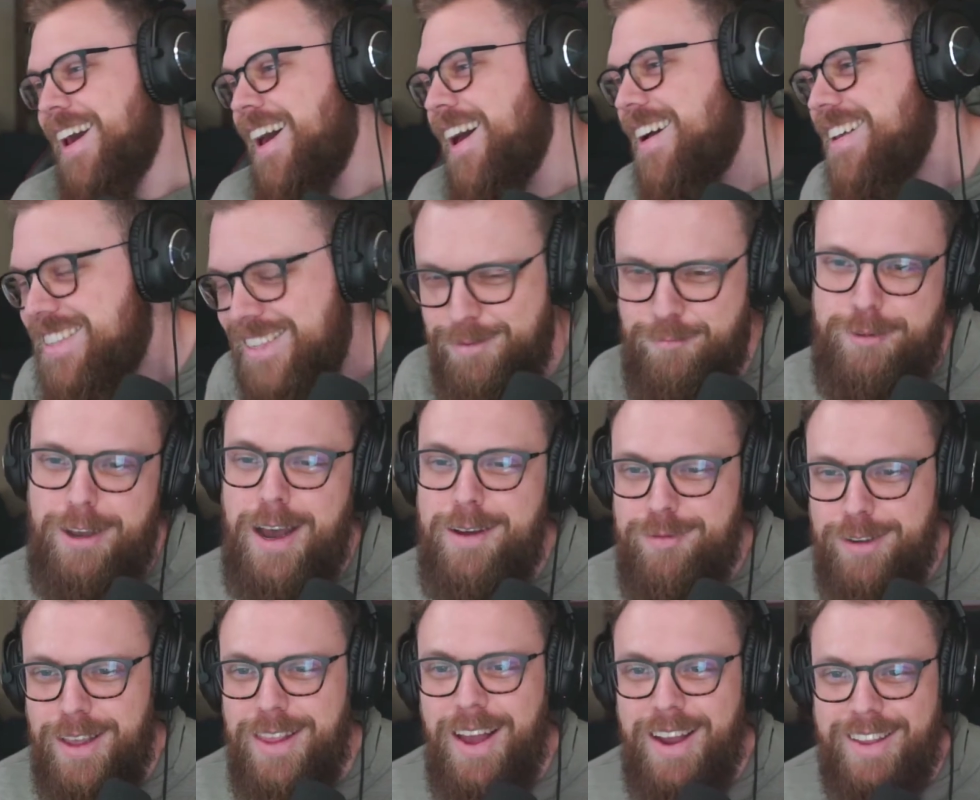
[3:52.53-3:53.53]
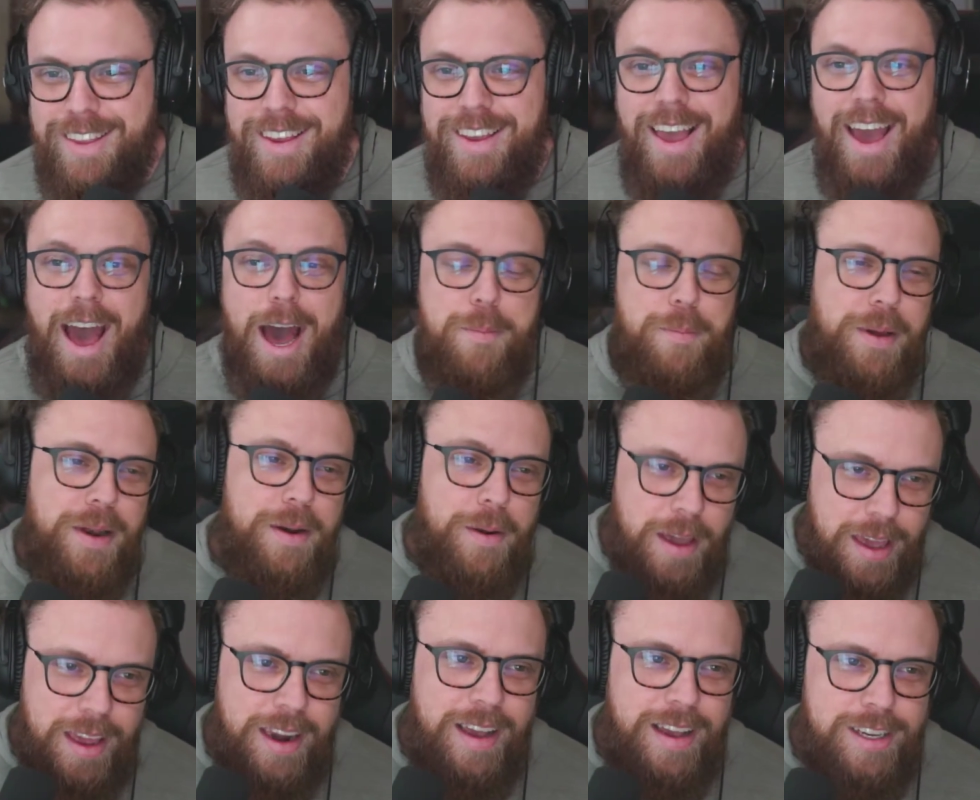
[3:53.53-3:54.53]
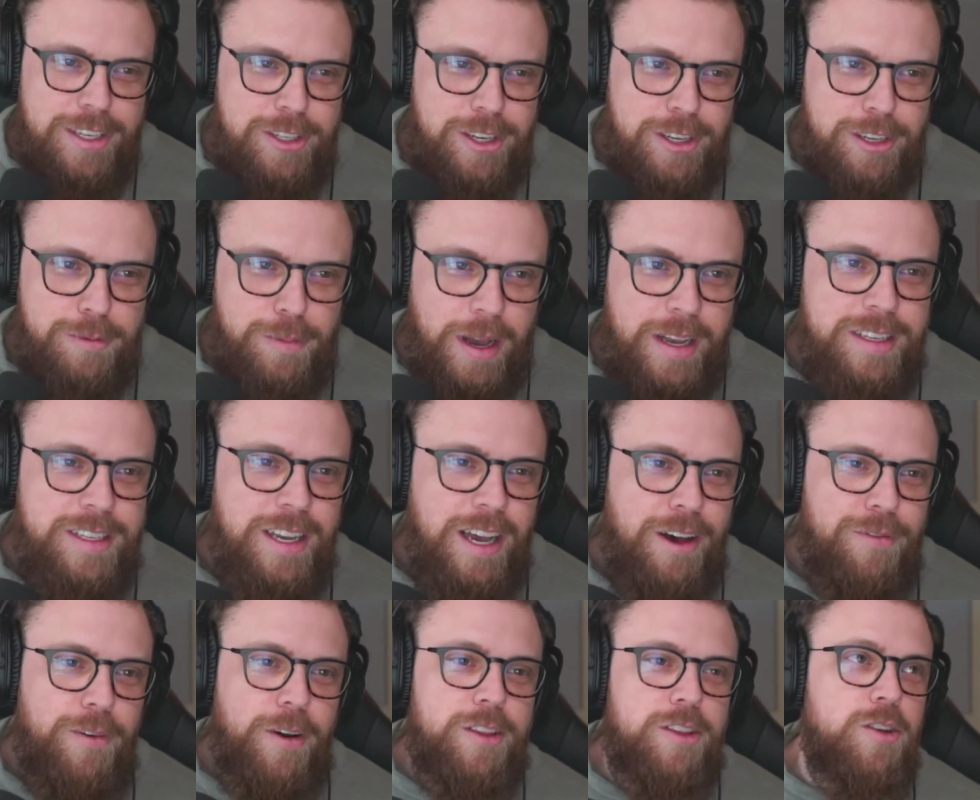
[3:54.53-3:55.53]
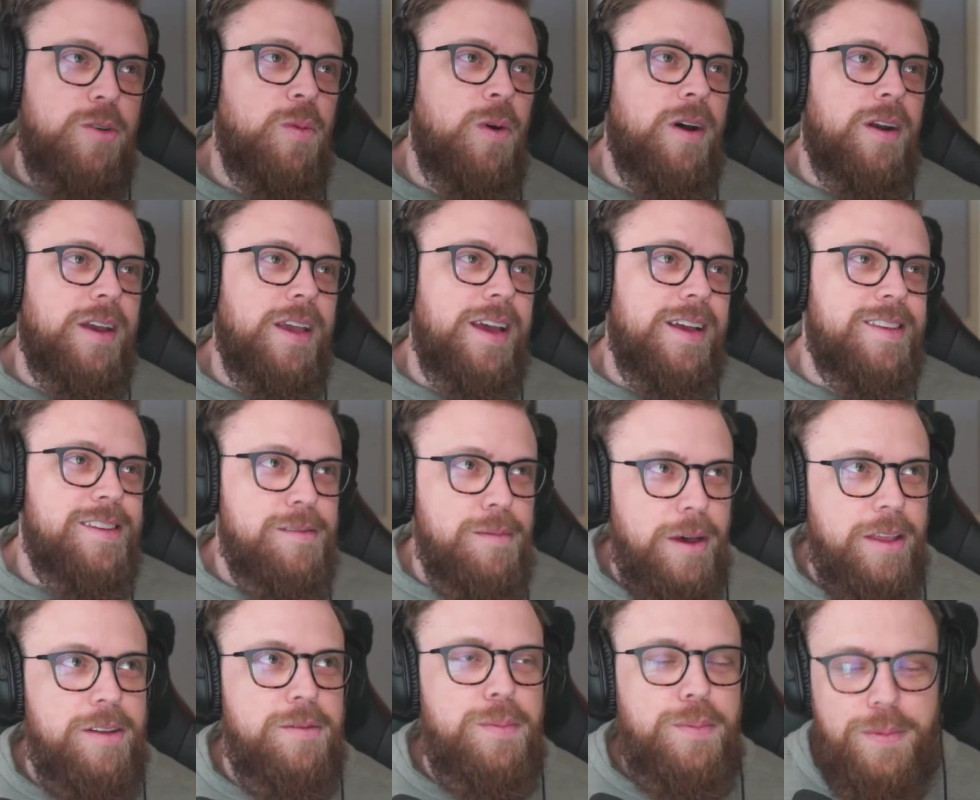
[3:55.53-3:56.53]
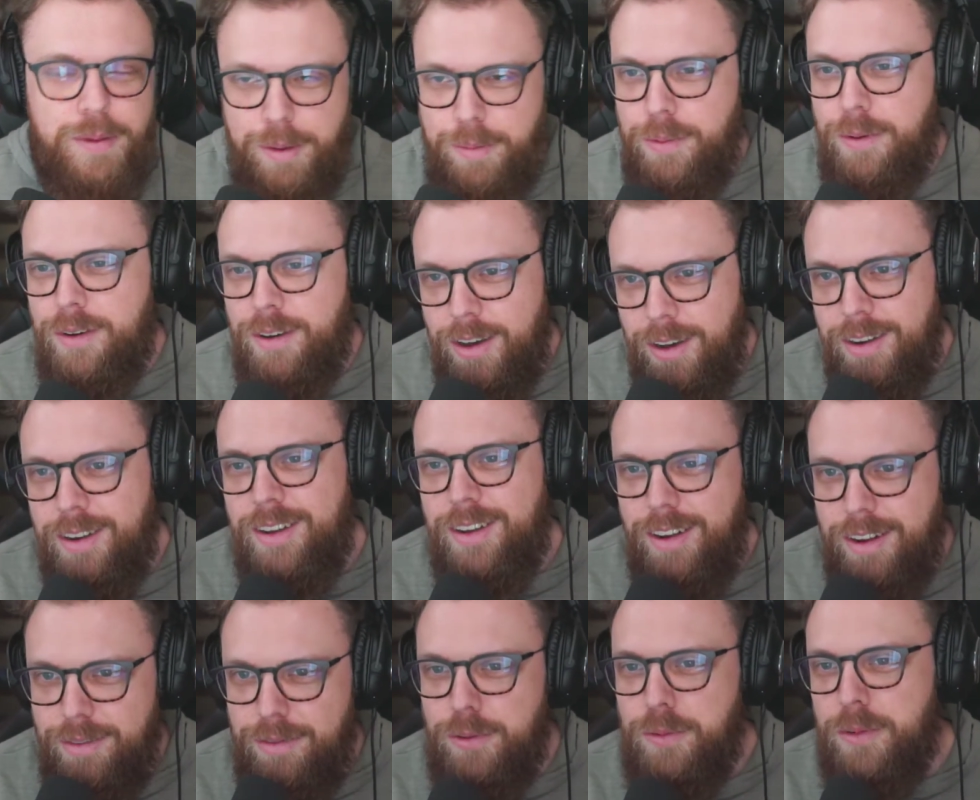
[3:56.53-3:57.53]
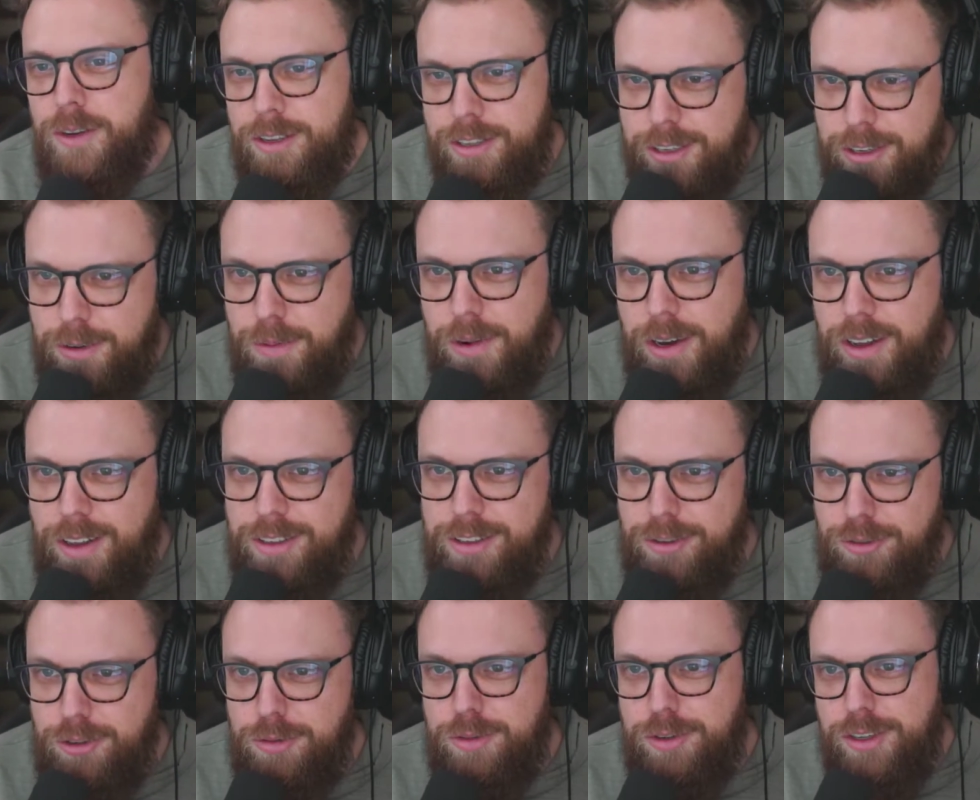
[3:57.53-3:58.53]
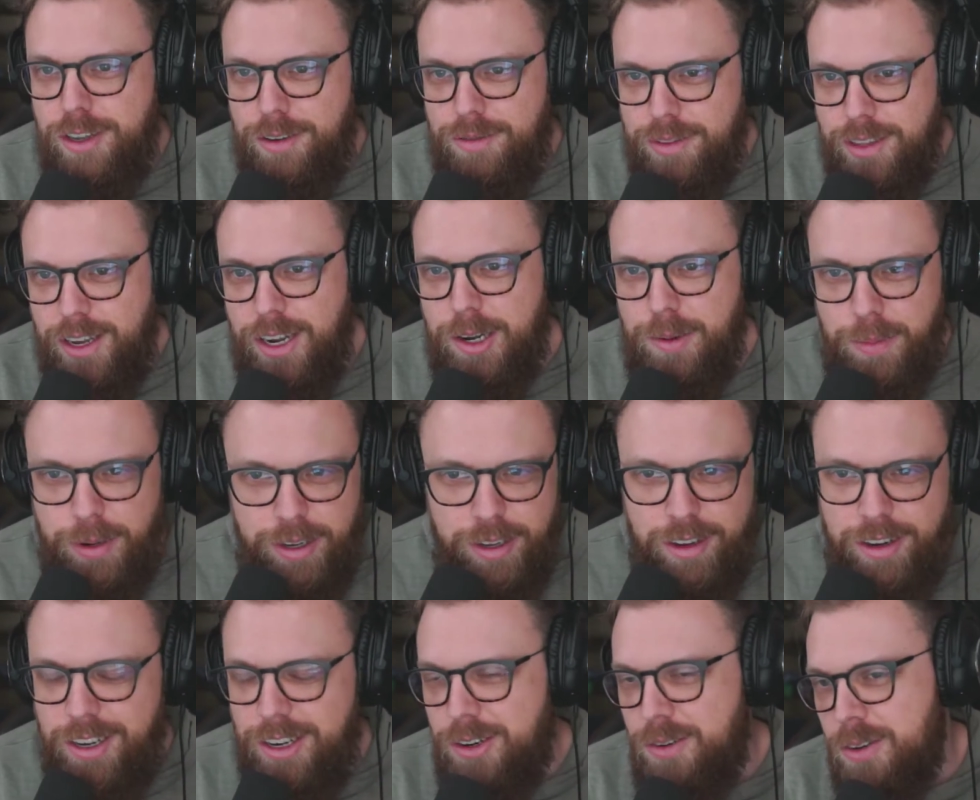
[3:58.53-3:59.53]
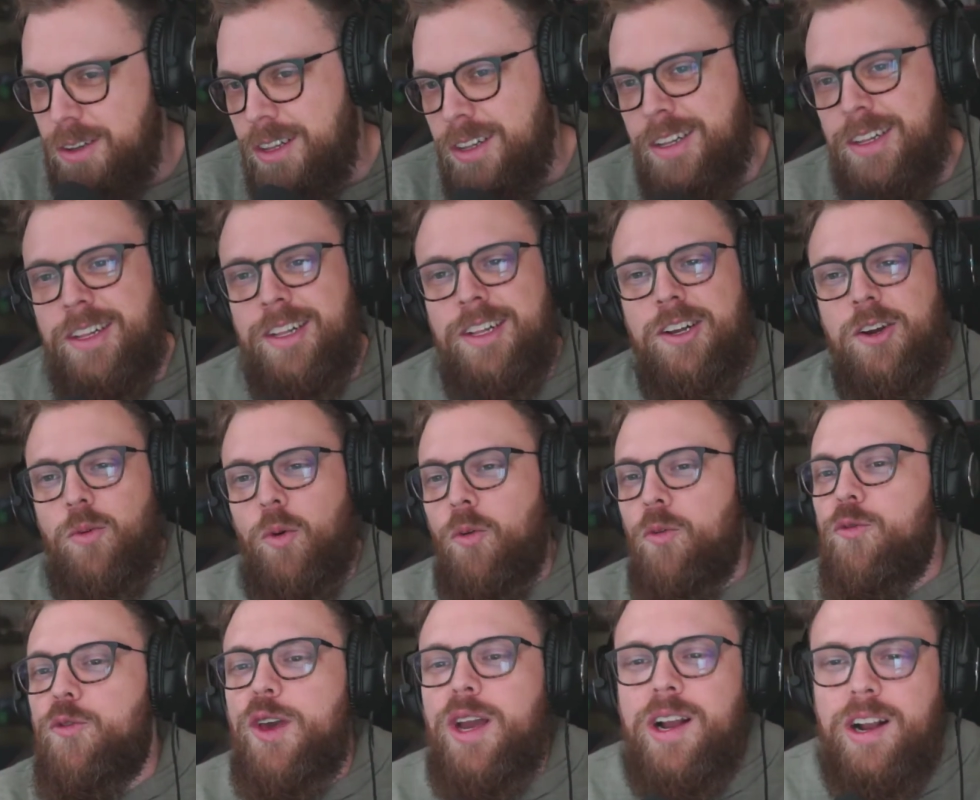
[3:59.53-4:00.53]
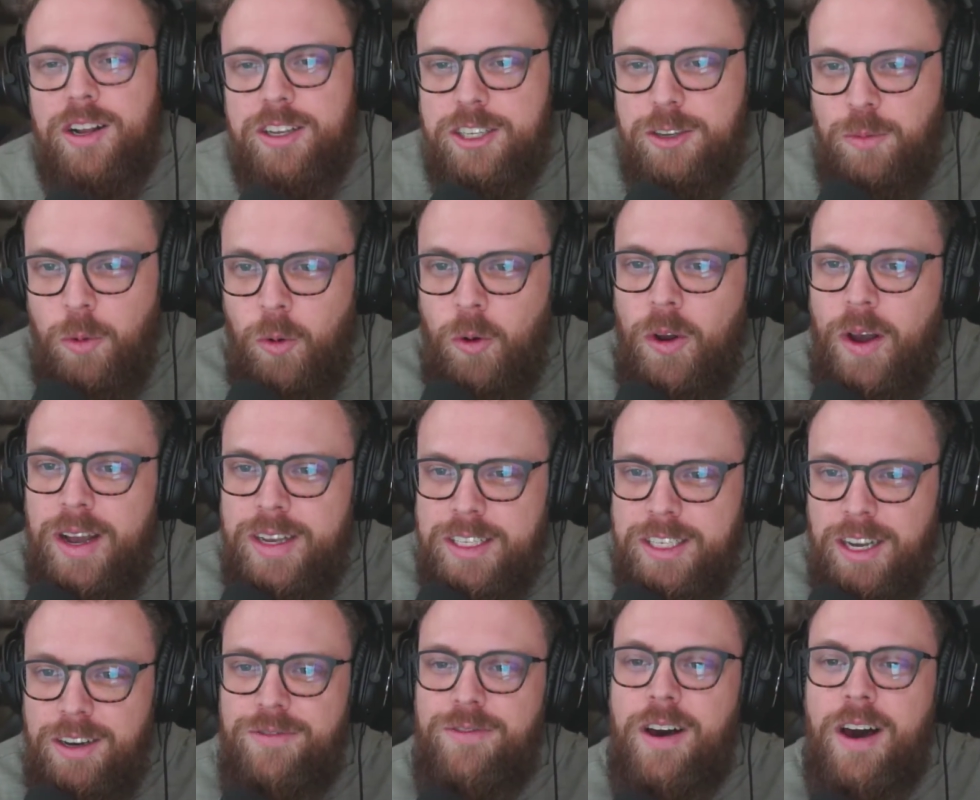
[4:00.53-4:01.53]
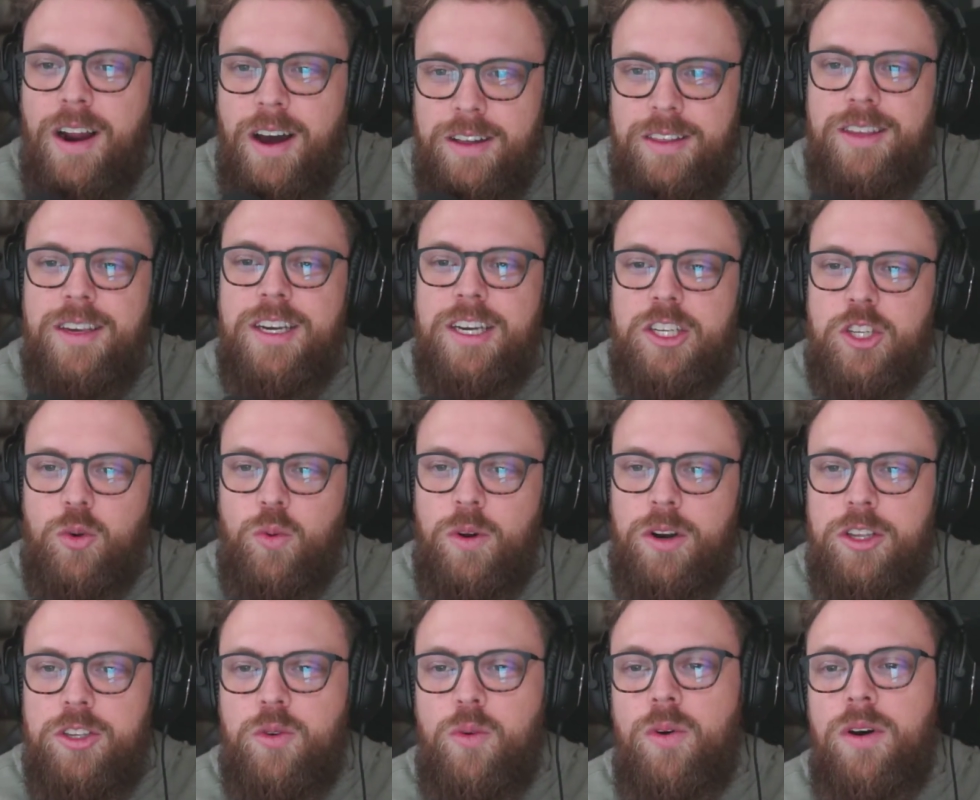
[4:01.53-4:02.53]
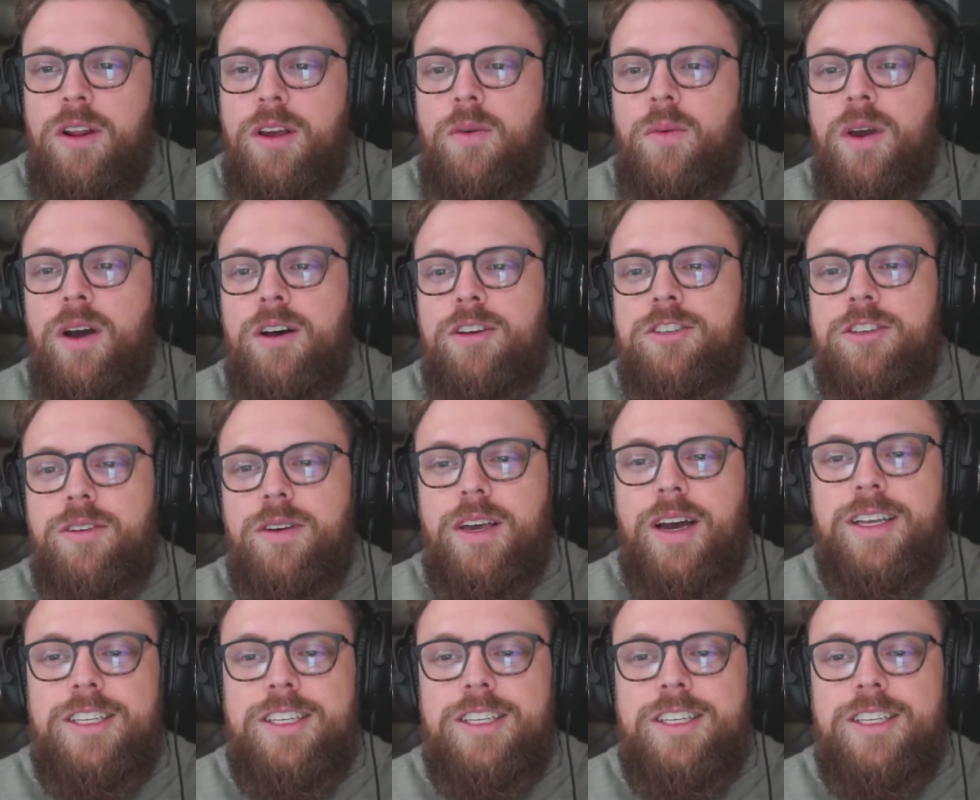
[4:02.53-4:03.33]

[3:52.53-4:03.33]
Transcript: sometimes I like to yap, and it is just myself. I do want to get some other people on here every once in a while and do some stuff there, but we'll figure some more of that stuff out, I think, in 2020. We also got